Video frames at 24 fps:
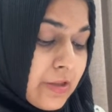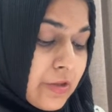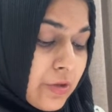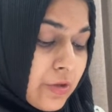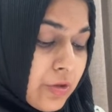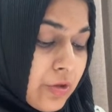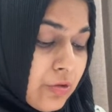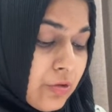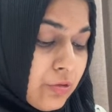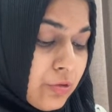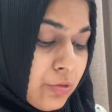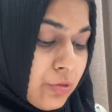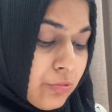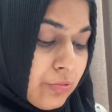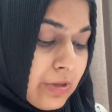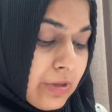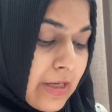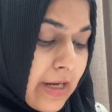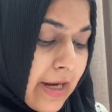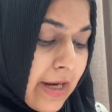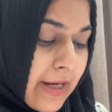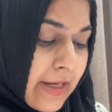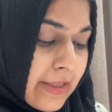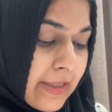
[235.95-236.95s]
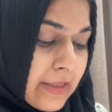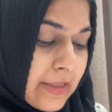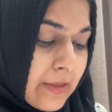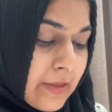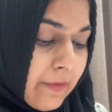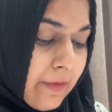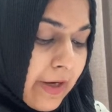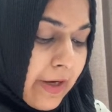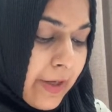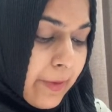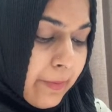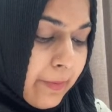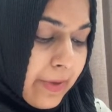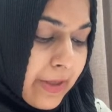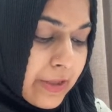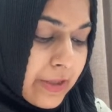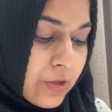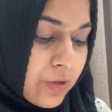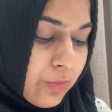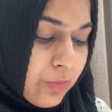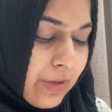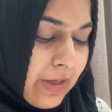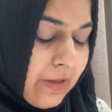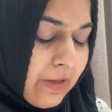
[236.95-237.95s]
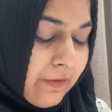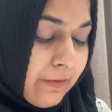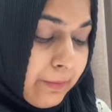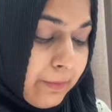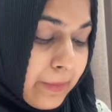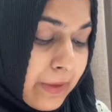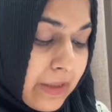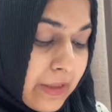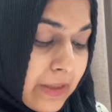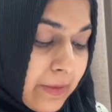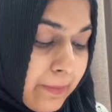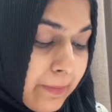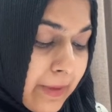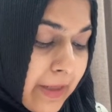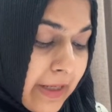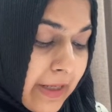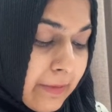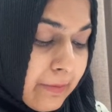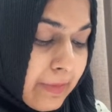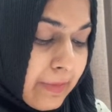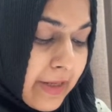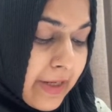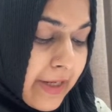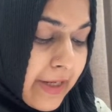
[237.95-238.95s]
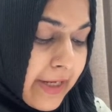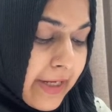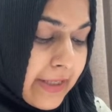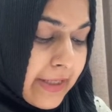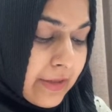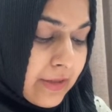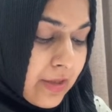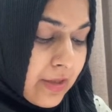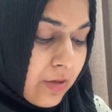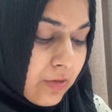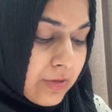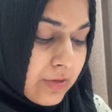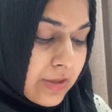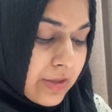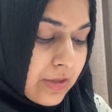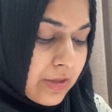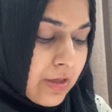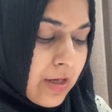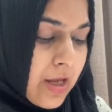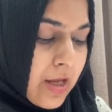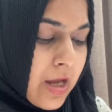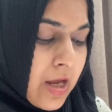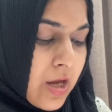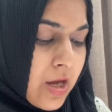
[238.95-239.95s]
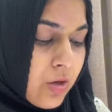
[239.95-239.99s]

So you do 9 divided by 12 multiplied by 8,000,